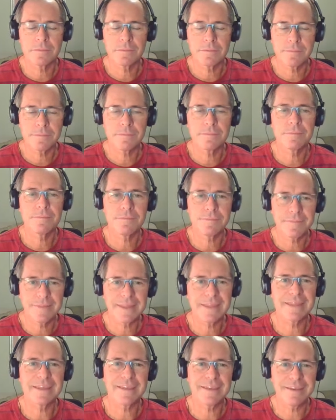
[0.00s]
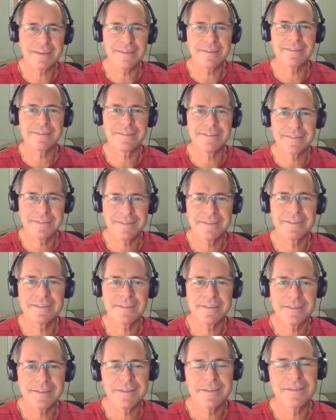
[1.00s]

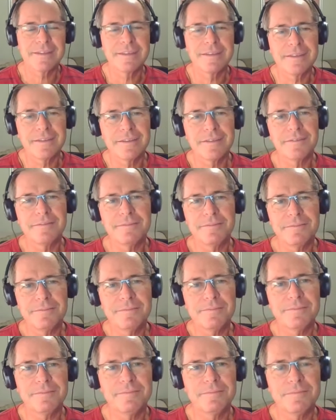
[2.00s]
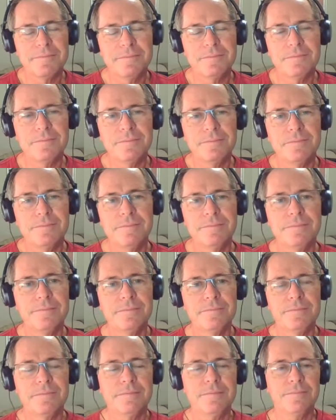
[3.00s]

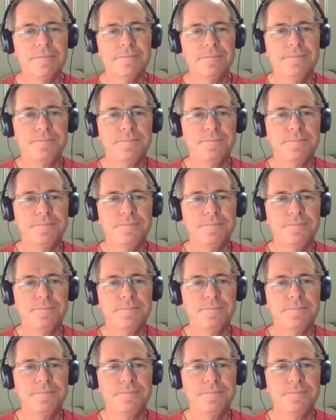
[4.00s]
The person shown says nothing.